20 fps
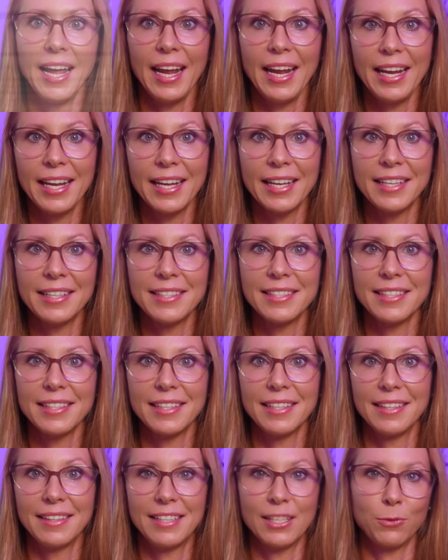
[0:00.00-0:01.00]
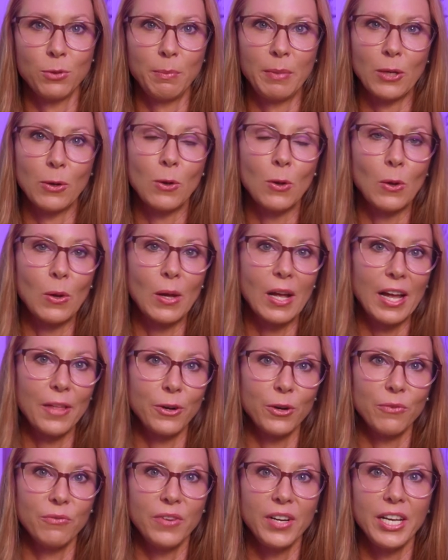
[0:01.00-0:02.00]
and this would be a whole
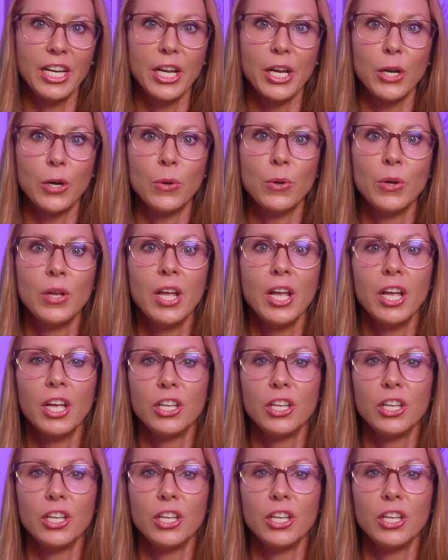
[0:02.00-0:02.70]
other video.